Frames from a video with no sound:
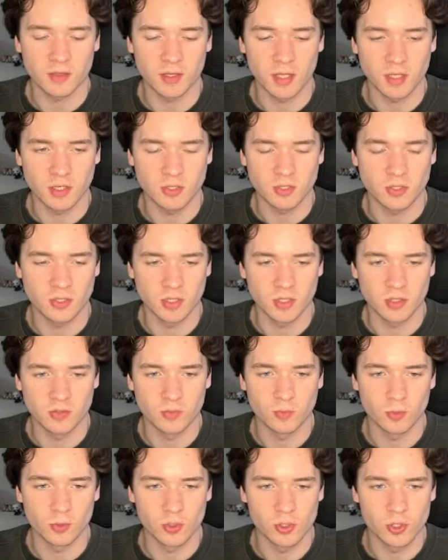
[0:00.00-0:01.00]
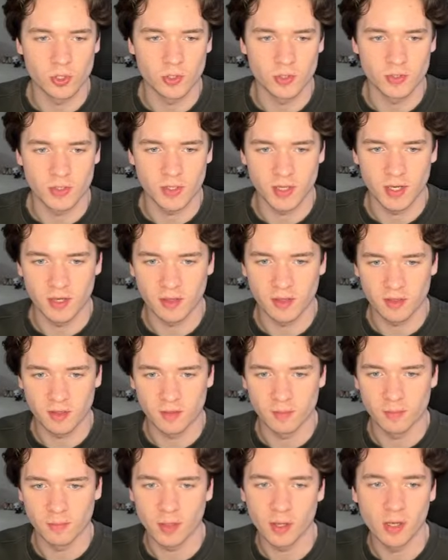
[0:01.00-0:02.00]
extra, no more news or
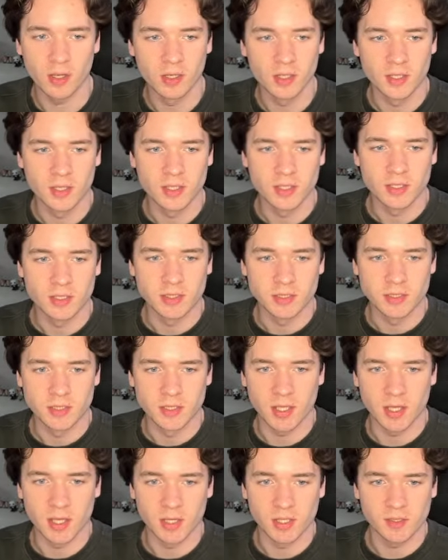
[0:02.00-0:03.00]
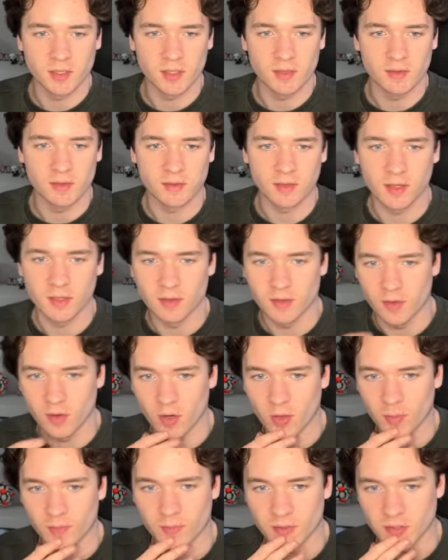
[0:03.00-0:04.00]
anything, but yeah, he did
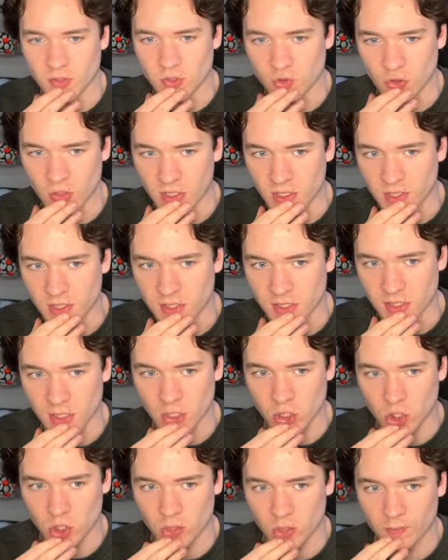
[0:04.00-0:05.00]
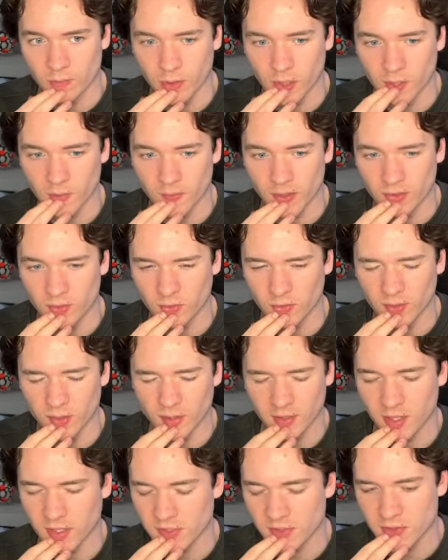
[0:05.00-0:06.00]
interrupt his training session, but I don't
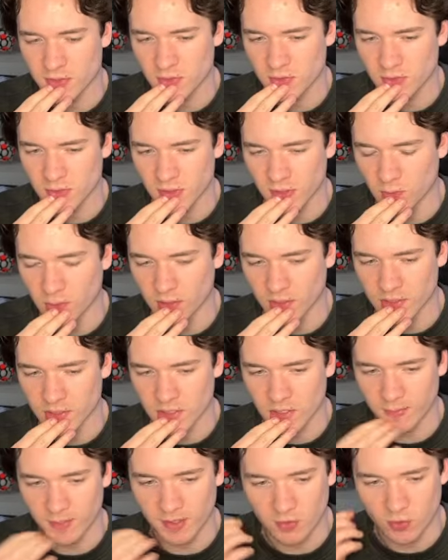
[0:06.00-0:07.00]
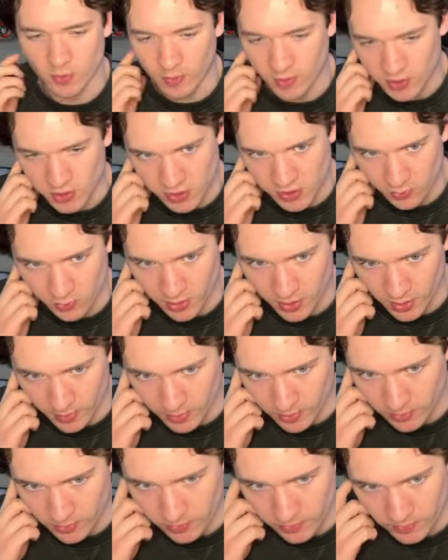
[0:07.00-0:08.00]
think it's going to be too much to worry about.